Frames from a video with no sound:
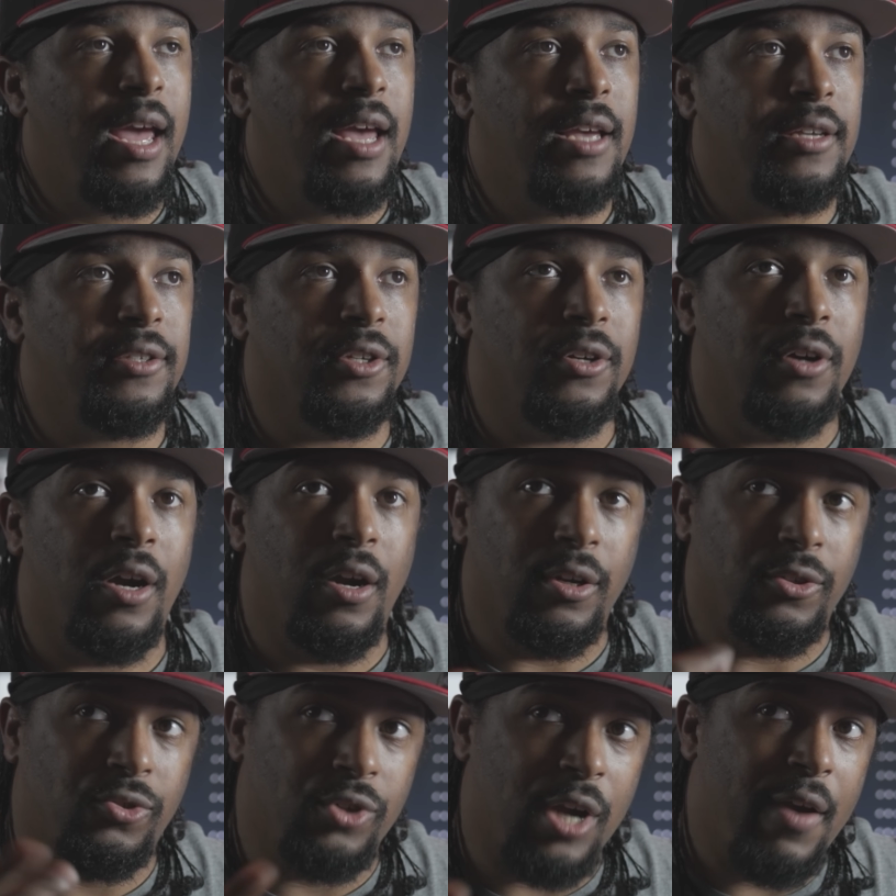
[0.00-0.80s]

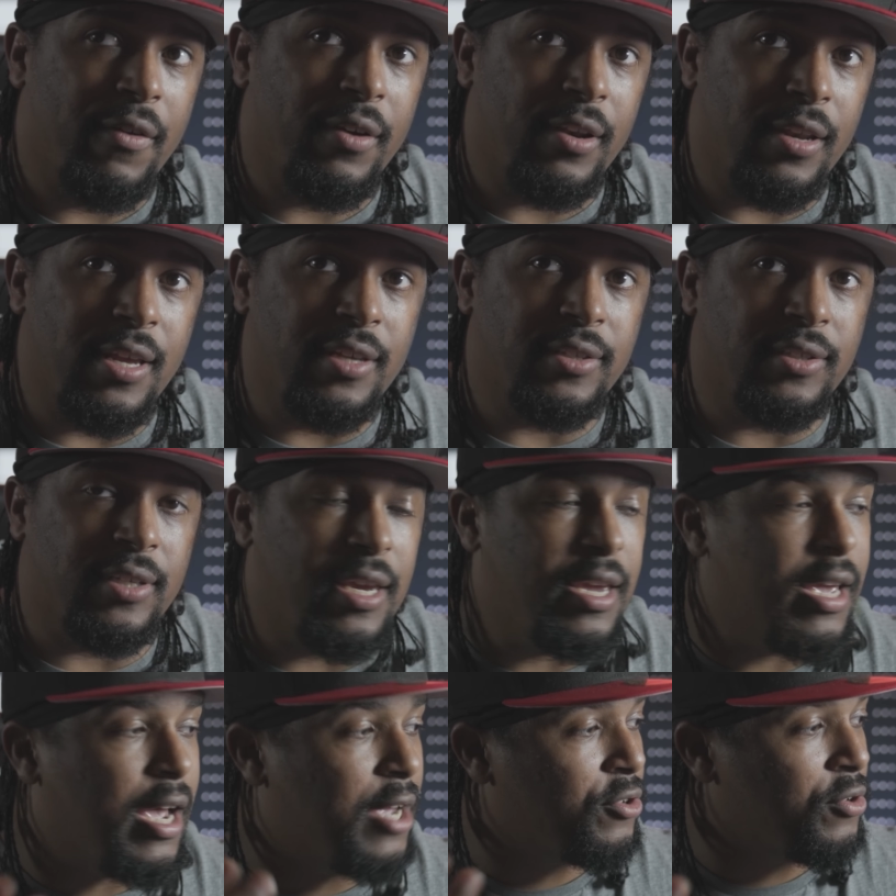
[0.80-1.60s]
So driving to
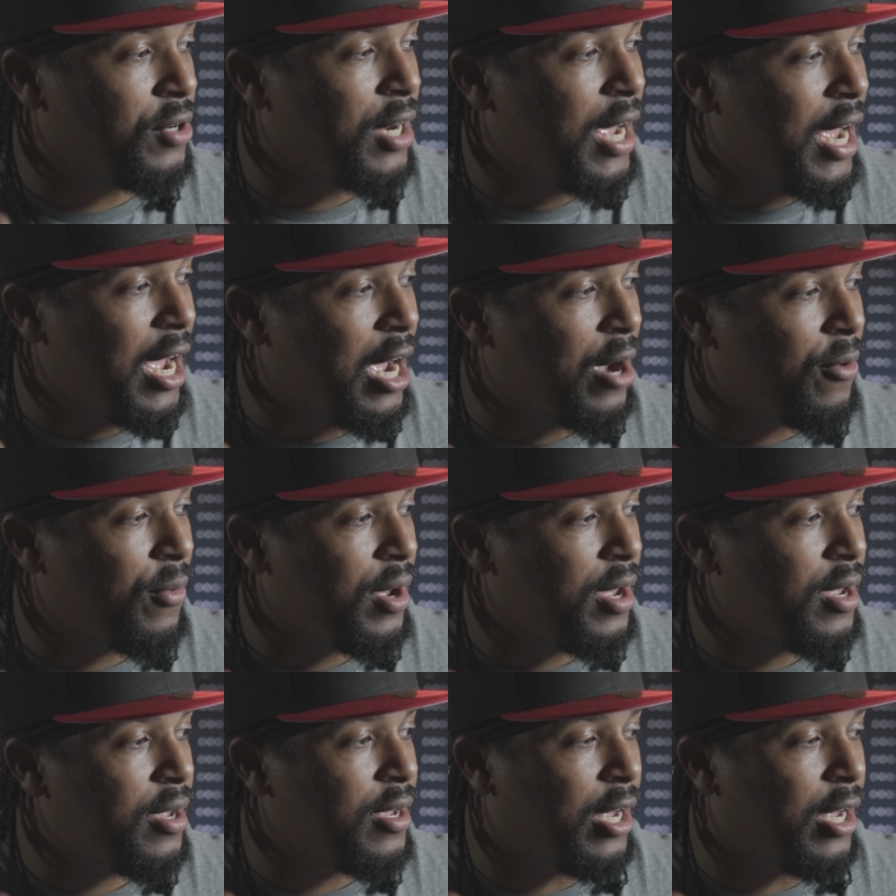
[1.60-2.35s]
DC, I was on the highway,